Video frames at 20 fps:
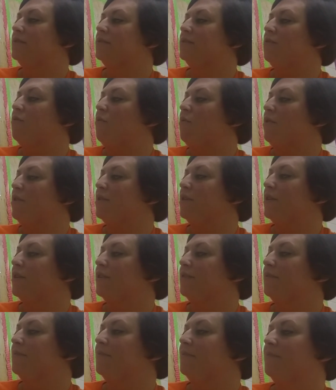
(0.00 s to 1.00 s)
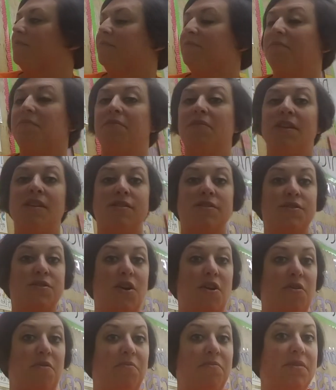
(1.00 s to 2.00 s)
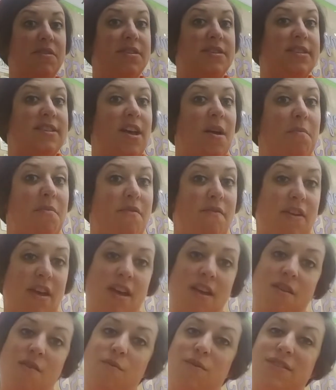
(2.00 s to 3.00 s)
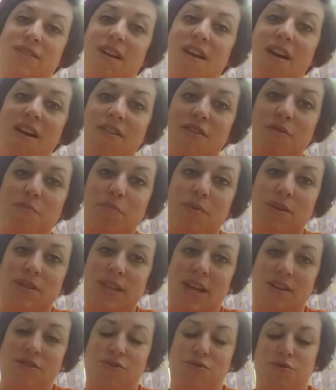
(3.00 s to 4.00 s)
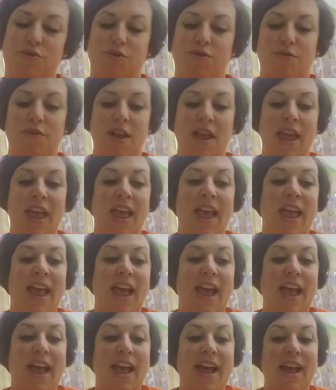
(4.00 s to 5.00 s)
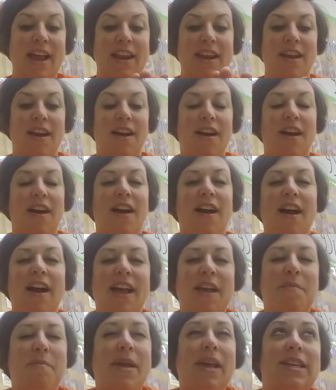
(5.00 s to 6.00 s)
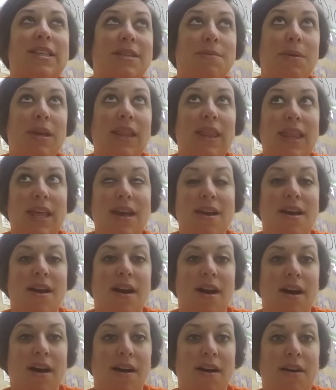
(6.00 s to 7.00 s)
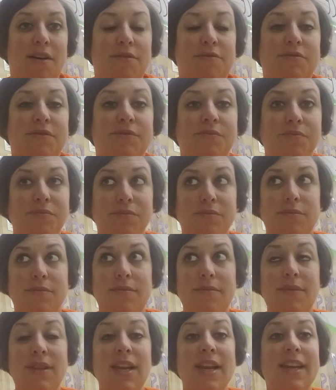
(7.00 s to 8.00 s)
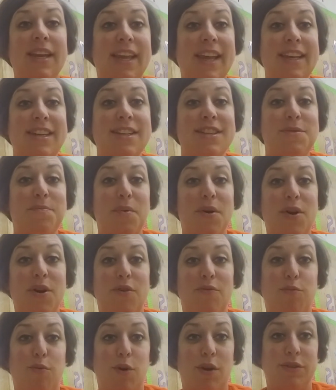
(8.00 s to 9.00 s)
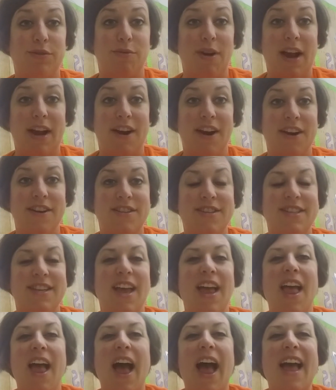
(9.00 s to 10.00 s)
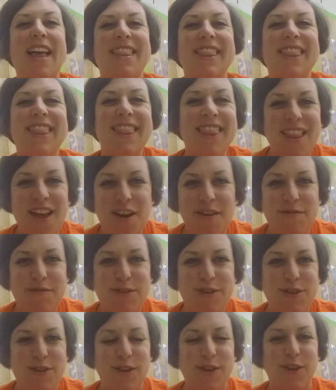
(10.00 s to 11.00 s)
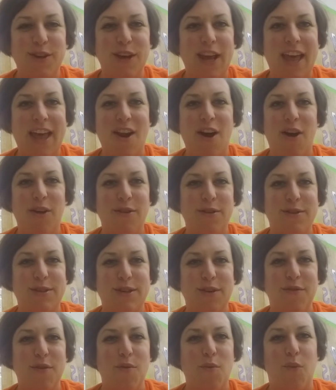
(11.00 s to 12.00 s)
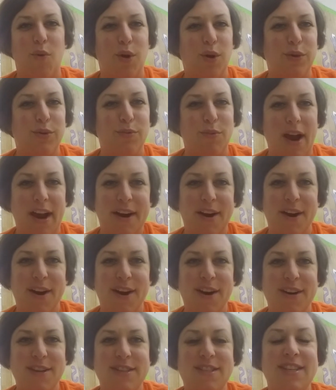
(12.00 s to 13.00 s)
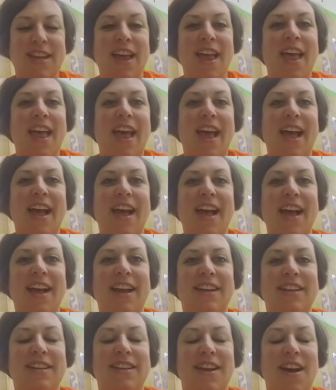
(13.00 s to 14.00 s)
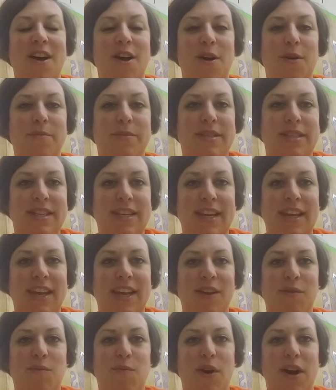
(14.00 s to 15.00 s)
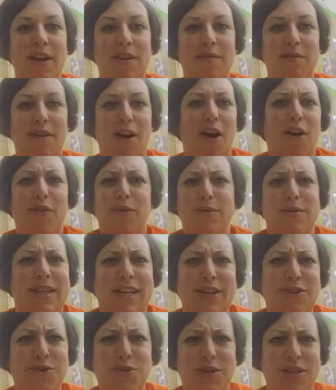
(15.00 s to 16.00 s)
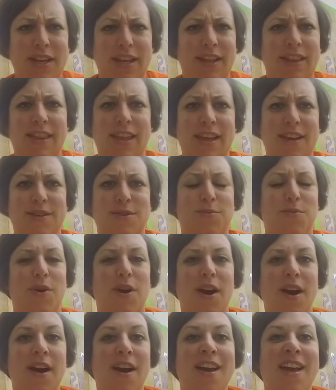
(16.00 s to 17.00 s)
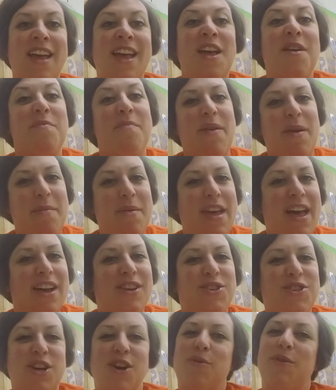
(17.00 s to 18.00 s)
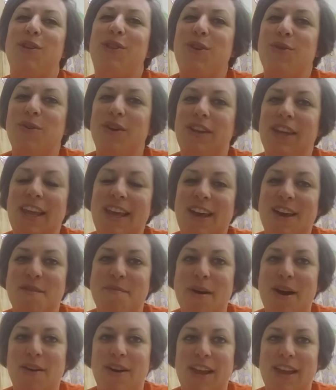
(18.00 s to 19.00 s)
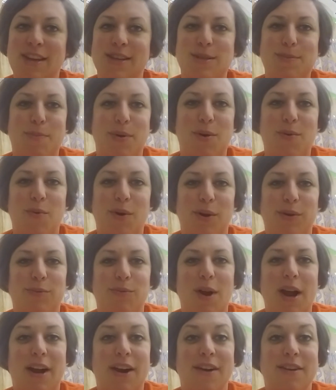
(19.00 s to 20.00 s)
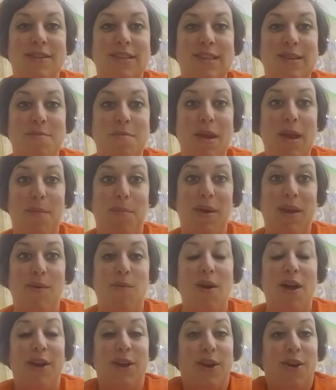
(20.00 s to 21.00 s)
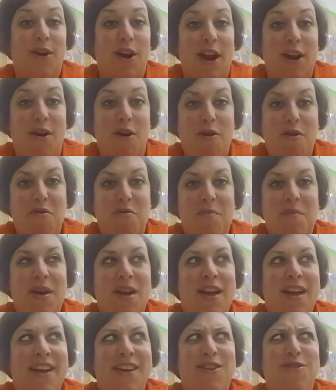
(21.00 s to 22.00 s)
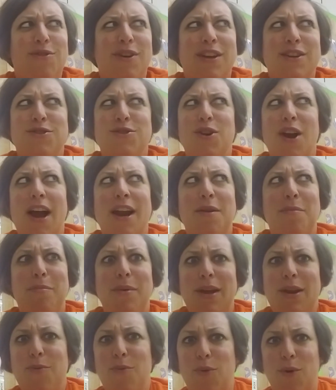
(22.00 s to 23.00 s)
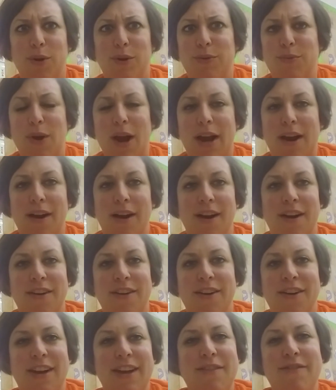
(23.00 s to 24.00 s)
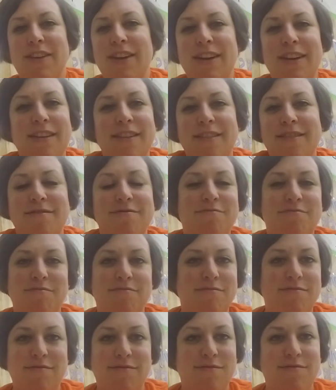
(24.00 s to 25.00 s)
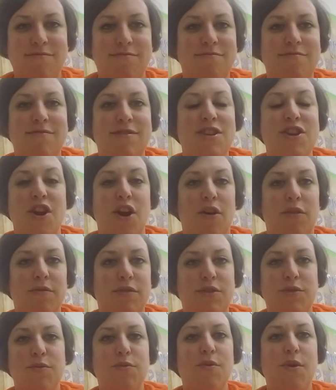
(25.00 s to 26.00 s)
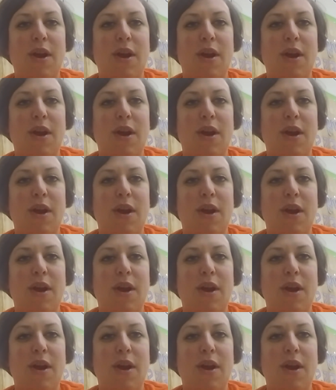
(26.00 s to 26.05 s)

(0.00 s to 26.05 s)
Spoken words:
to order. So some of it was 100% true. And it makes me think of Guinness Book of World Records. I loved to look at all those different world records and see what all those interesting things were. Maybe I'll share with you a link about Guinness Book World Records, and maybe while you're at home, you can try to beat a world record, or even, you know, do